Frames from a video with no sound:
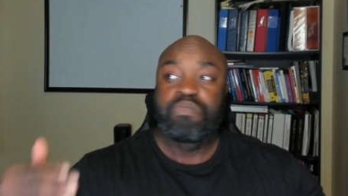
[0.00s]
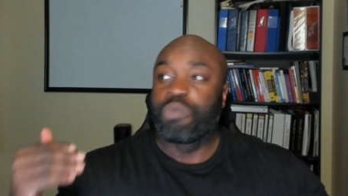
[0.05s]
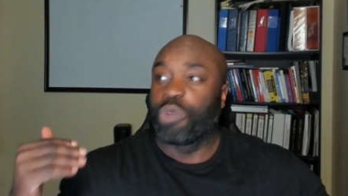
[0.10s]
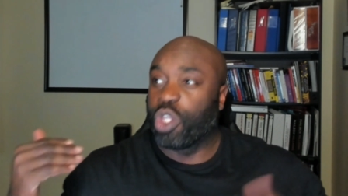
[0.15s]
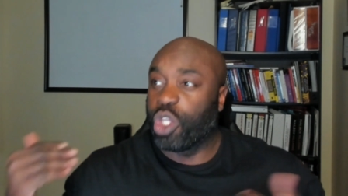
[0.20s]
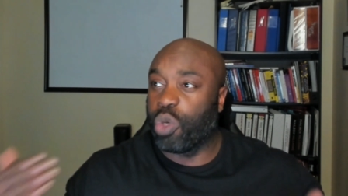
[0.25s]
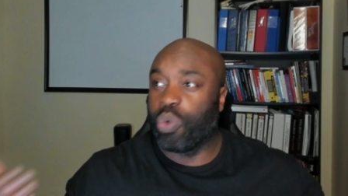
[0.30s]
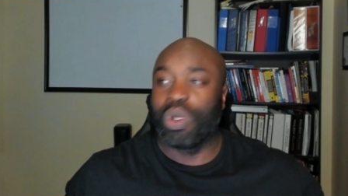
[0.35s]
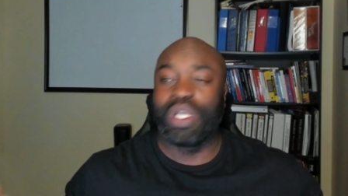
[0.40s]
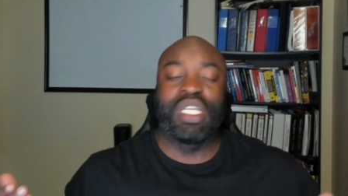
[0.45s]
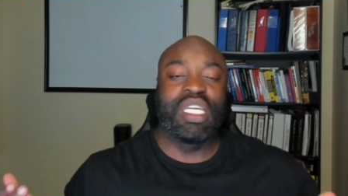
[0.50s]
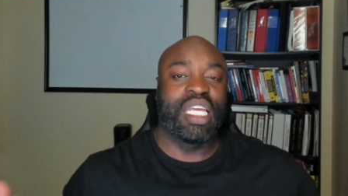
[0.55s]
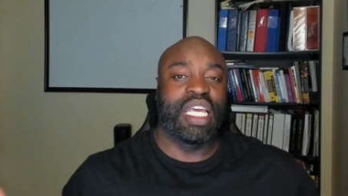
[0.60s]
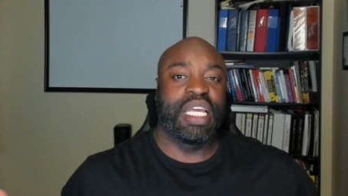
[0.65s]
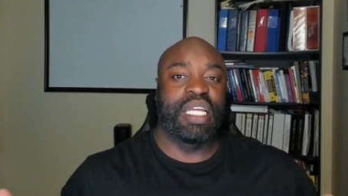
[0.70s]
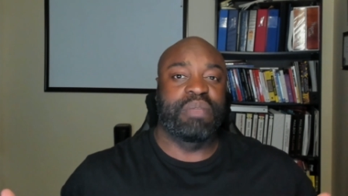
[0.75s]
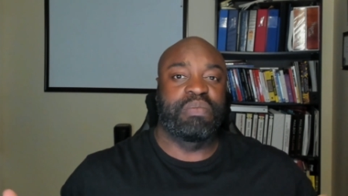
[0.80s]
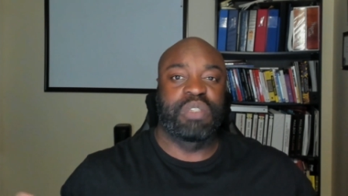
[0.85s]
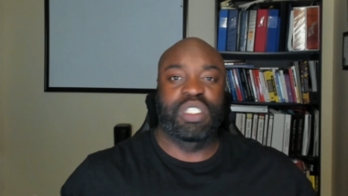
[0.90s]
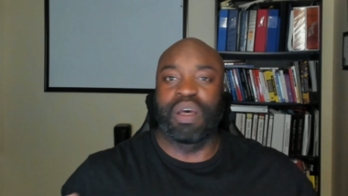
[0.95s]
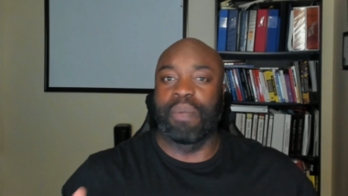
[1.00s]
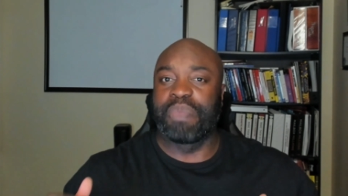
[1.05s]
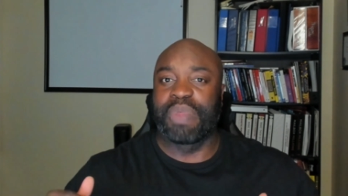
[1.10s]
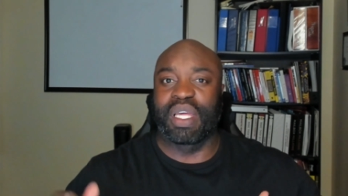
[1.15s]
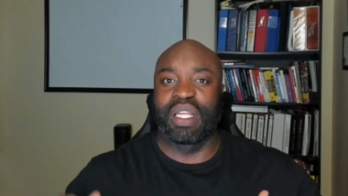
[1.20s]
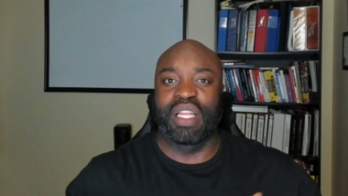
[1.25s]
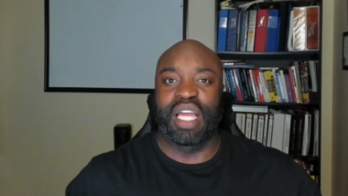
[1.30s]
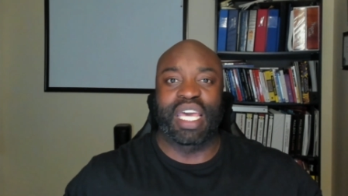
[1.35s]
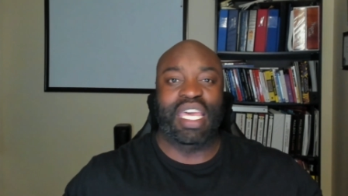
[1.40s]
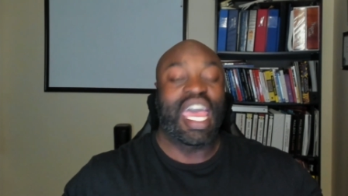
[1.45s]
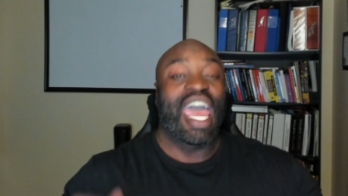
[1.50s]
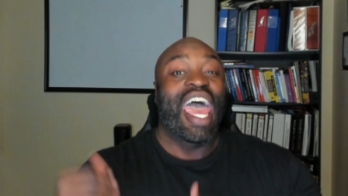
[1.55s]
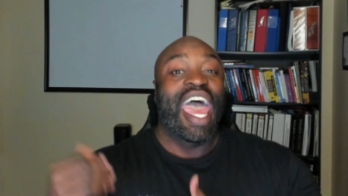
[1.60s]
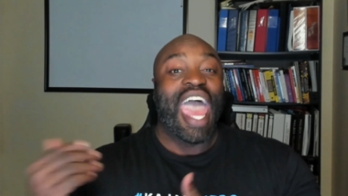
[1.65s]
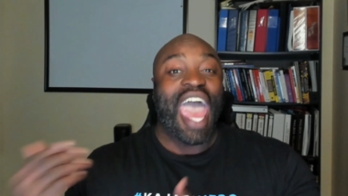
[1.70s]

you would need something like